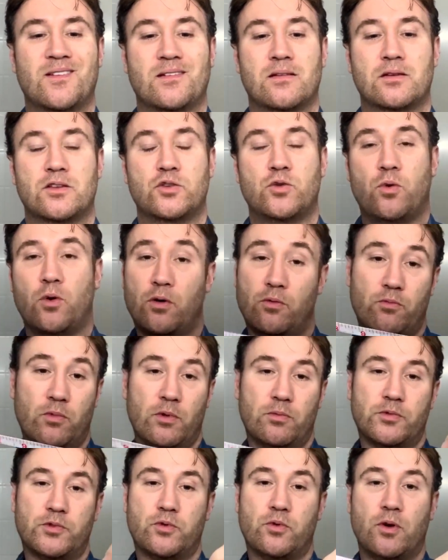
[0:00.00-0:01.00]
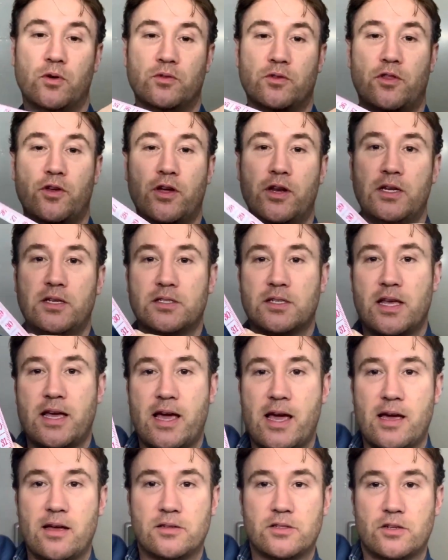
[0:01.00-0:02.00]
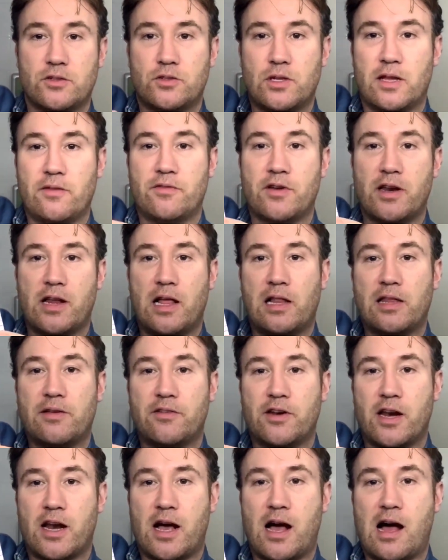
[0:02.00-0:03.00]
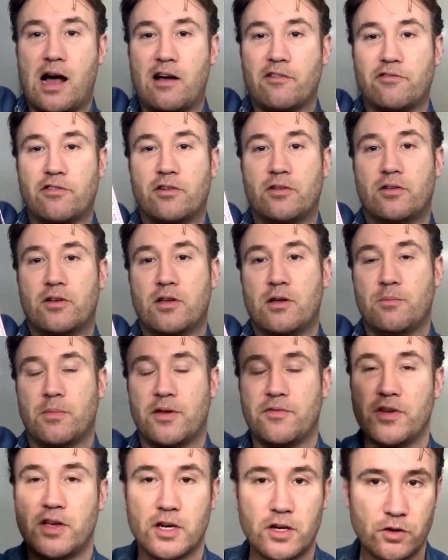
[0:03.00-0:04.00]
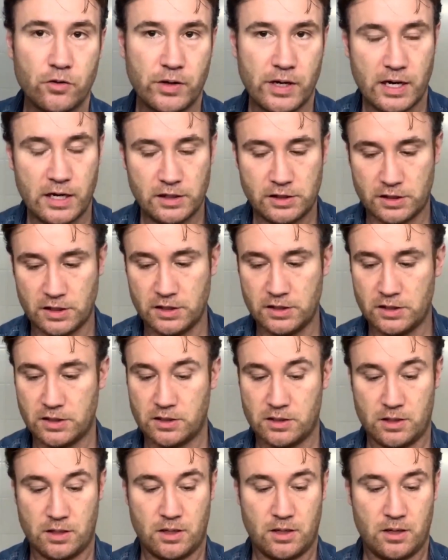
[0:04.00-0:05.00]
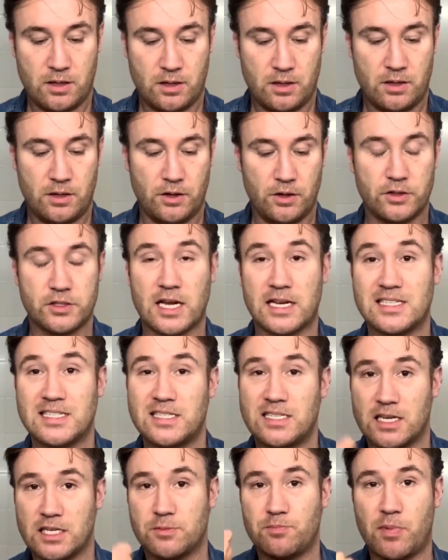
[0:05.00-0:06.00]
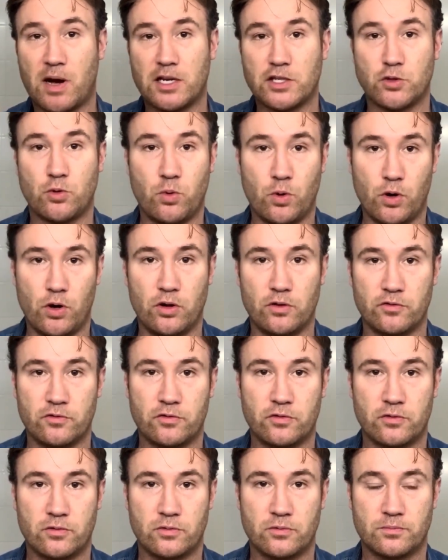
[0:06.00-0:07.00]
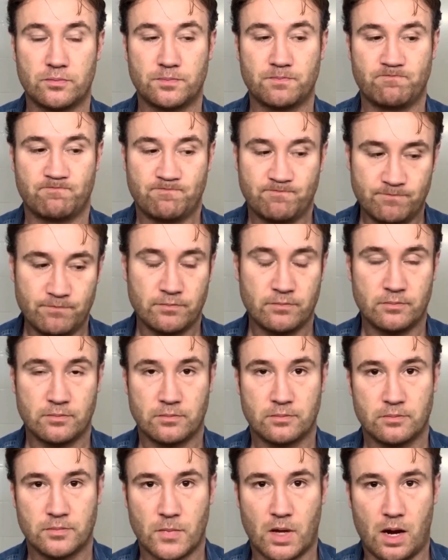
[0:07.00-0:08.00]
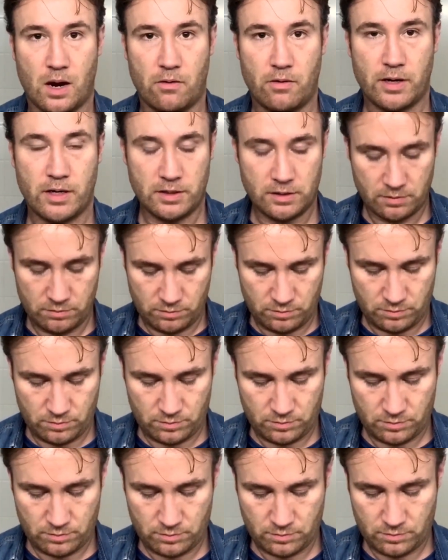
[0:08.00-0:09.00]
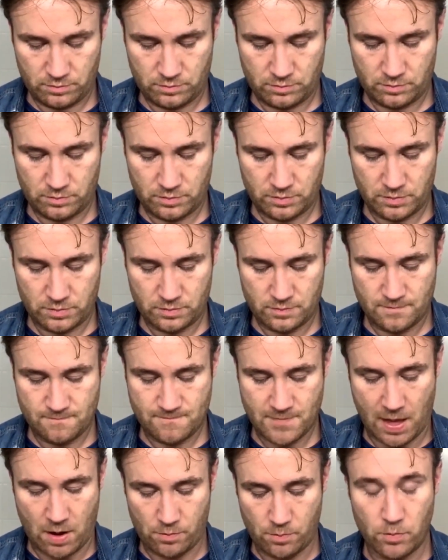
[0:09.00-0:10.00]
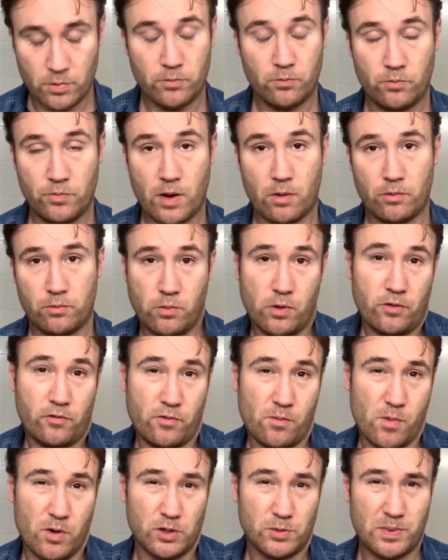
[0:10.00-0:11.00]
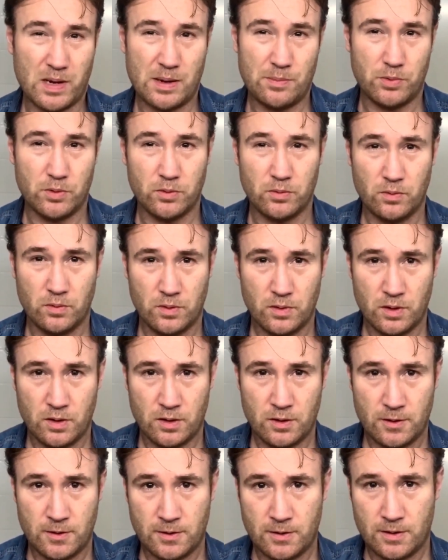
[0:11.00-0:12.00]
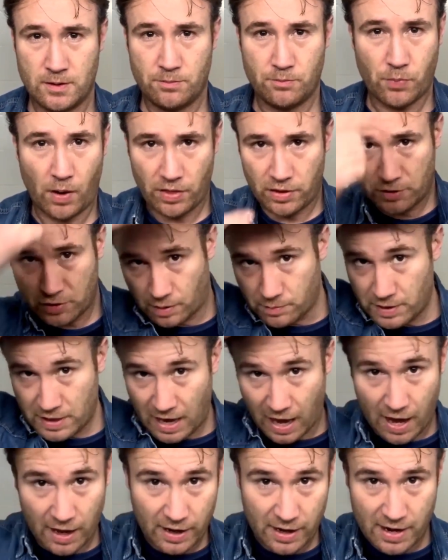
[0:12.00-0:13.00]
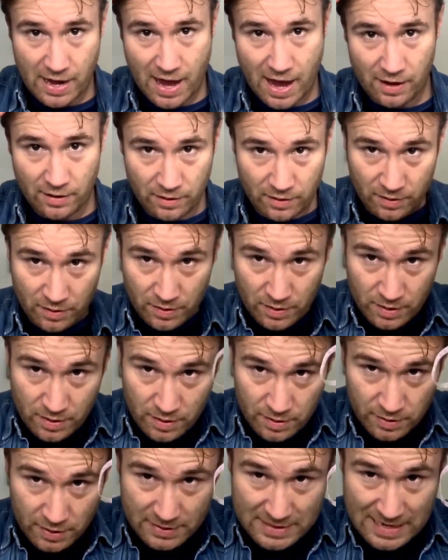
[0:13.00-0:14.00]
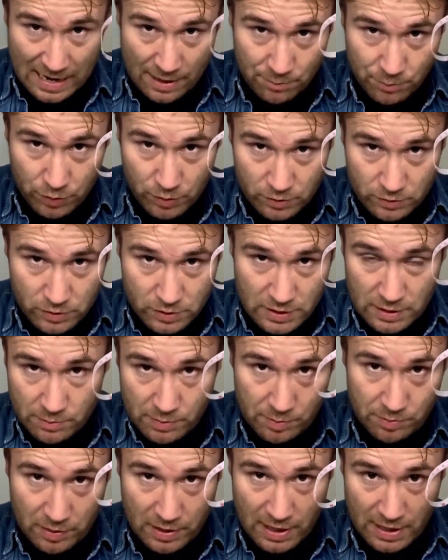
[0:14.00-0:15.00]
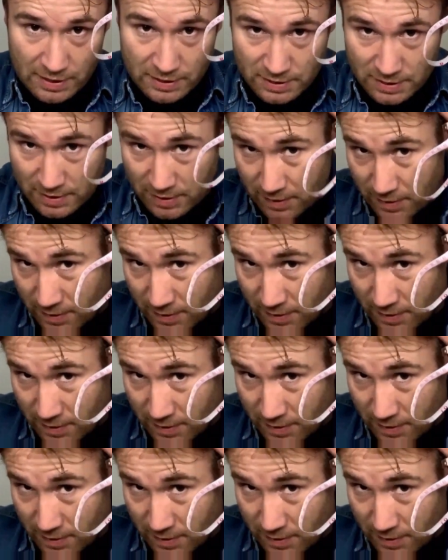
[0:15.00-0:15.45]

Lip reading: 30's there, so 11 and a half. But if you're gonna do it in inches, you'd say 6 by 12. I reckon that would work for most people. By the time you cut it out, the temples need to be placed.